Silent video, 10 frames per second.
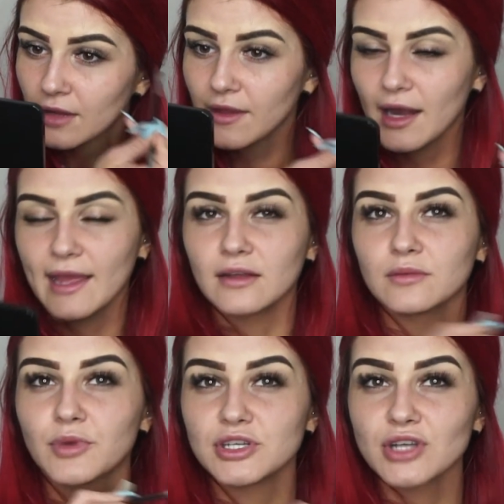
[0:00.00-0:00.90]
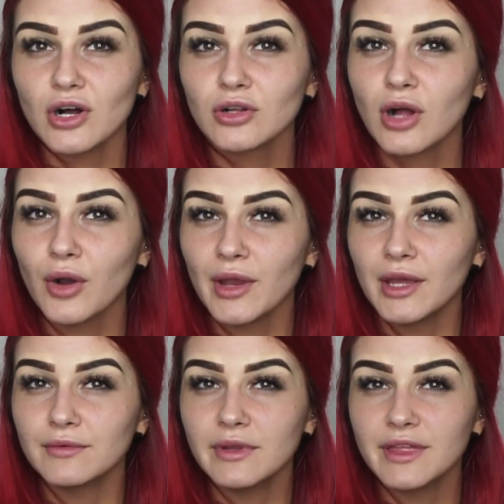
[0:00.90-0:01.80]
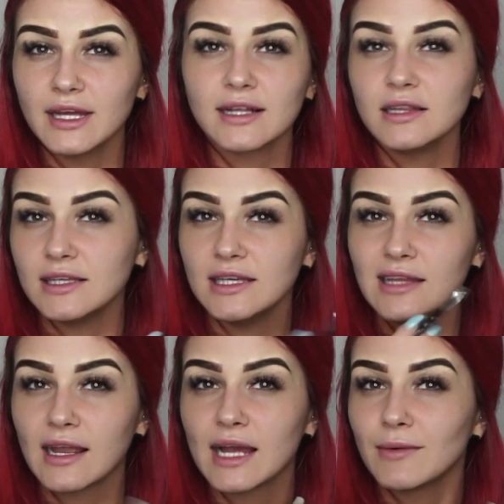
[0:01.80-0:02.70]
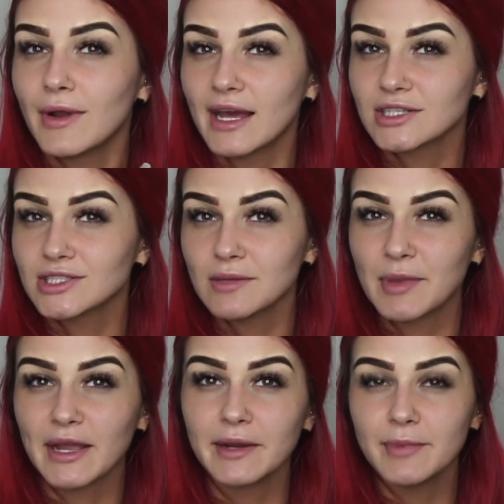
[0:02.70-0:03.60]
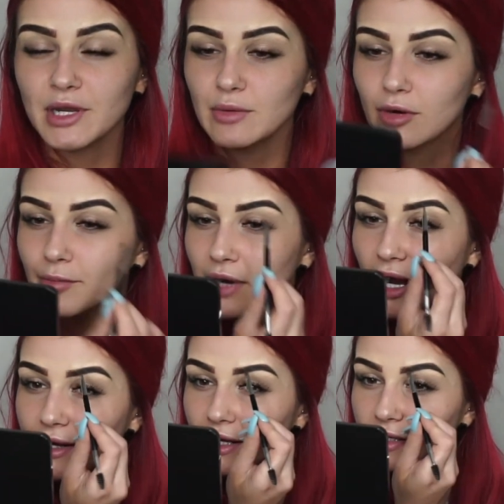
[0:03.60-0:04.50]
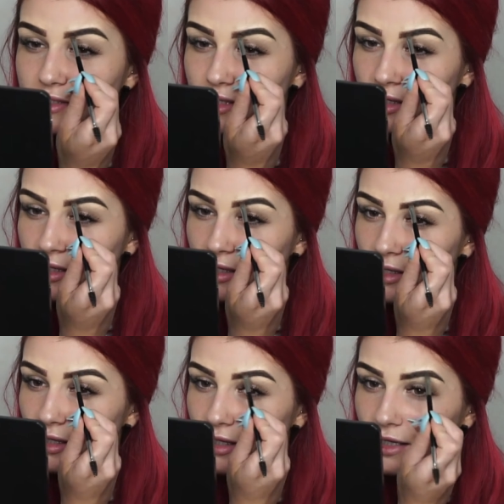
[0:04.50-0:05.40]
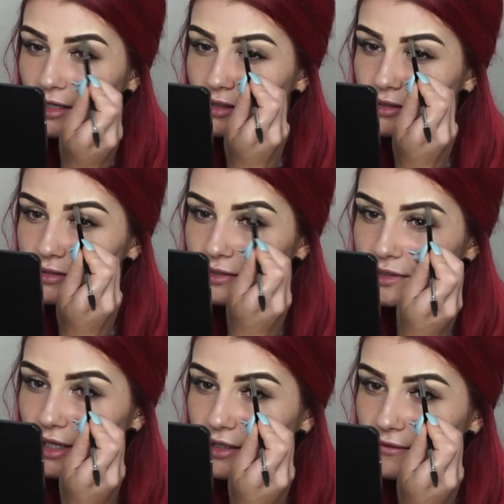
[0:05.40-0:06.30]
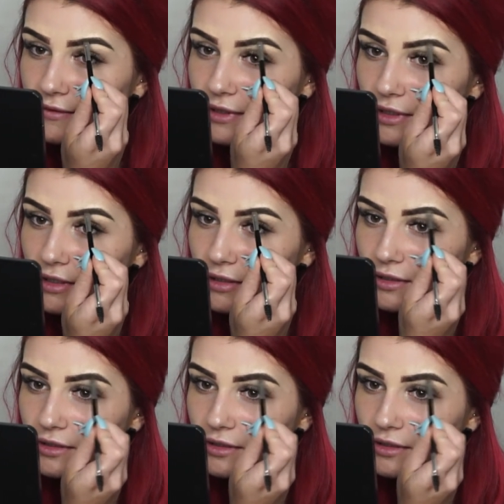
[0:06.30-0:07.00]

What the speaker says: that angled brush. I'll go in with it clean, like I won't actually pick up any more product. and just kind of like